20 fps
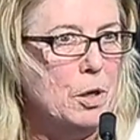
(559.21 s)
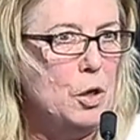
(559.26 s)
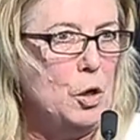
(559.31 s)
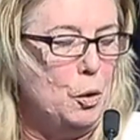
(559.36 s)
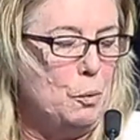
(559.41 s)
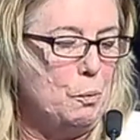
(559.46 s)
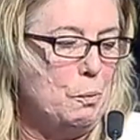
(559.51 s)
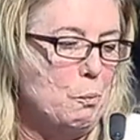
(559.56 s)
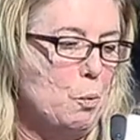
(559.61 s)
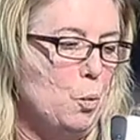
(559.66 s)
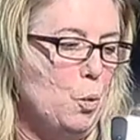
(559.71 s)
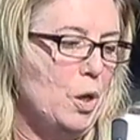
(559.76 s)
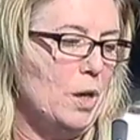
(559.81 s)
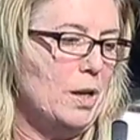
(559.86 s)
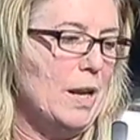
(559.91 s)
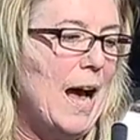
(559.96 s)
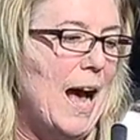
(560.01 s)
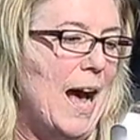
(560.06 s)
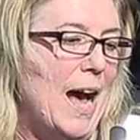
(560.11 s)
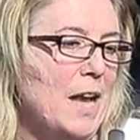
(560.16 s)
and you
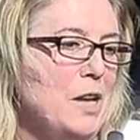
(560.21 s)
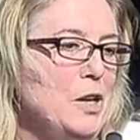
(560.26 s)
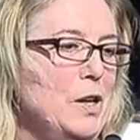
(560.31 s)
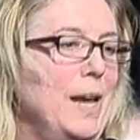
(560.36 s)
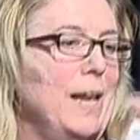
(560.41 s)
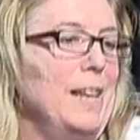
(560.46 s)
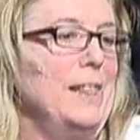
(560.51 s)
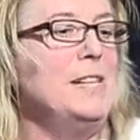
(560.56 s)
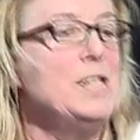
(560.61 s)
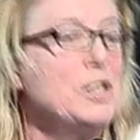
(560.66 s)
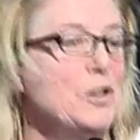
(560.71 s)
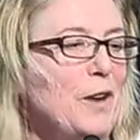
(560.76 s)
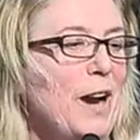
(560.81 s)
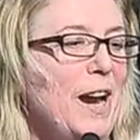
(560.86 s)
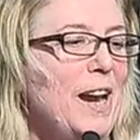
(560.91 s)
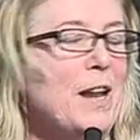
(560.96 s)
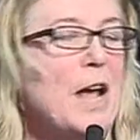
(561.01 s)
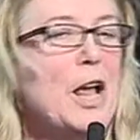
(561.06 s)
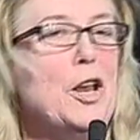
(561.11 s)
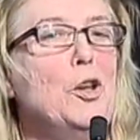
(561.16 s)
work hard and you get this
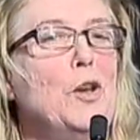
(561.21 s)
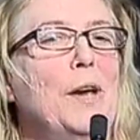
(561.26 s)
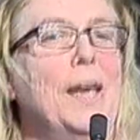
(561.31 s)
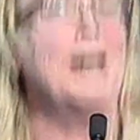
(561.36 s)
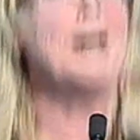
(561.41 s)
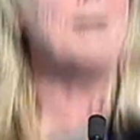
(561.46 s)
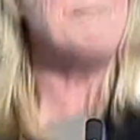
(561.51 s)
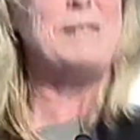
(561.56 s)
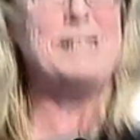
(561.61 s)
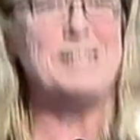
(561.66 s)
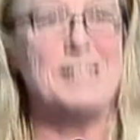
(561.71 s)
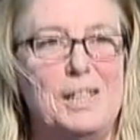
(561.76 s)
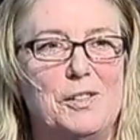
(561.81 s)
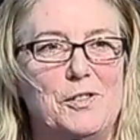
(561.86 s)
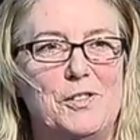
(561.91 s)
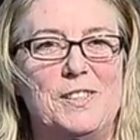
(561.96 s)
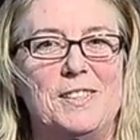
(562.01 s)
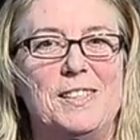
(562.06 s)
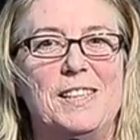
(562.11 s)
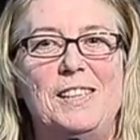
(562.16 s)
grade and you get up these
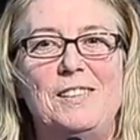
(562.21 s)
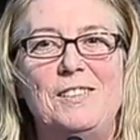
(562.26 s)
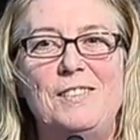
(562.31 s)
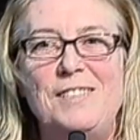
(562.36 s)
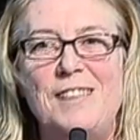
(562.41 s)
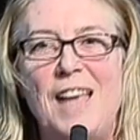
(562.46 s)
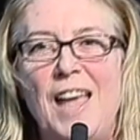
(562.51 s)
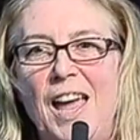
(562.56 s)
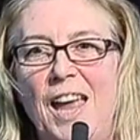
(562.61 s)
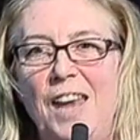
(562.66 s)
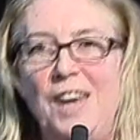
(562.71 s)
extra skills